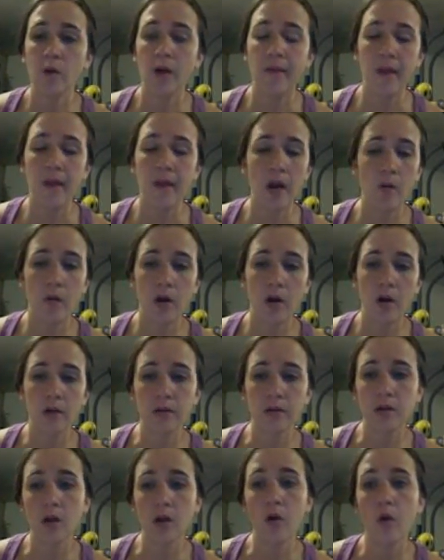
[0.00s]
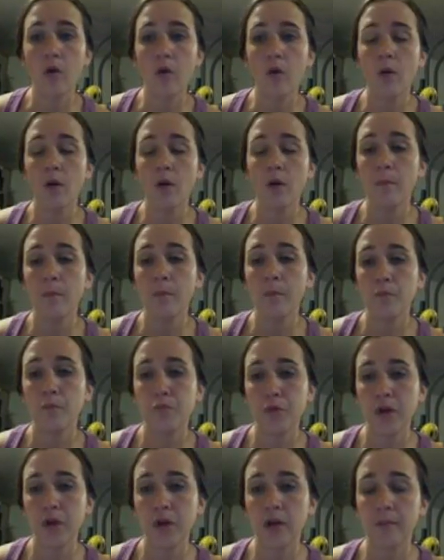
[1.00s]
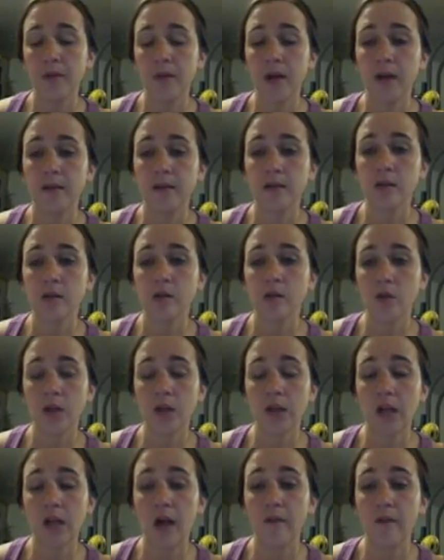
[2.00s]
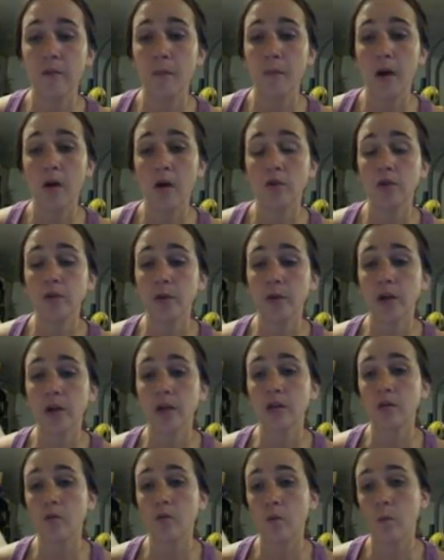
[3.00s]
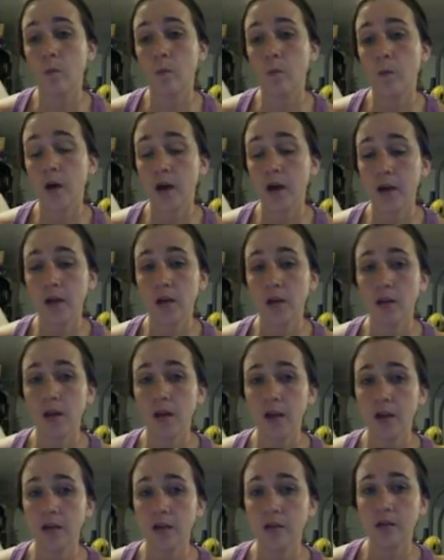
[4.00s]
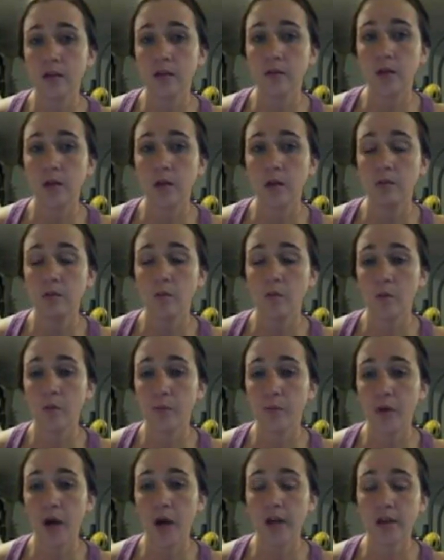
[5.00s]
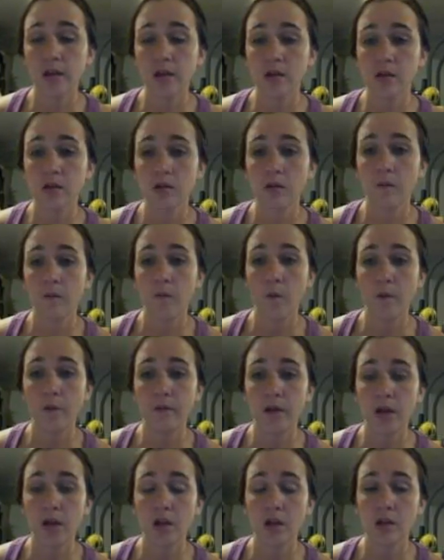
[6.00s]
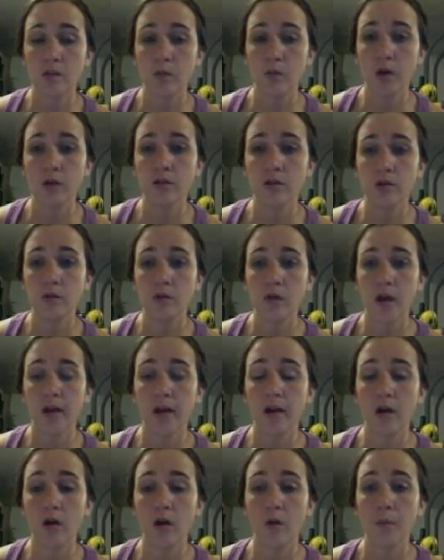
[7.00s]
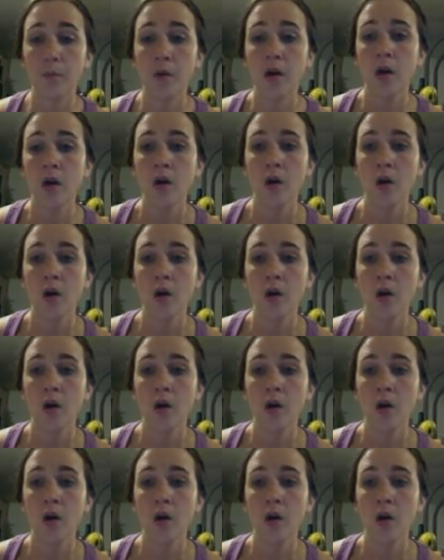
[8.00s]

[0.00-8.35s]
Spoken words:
And then I would also bring up the idea to the staff about doing a school-wide like incentives or prizes for reading as well to kind of help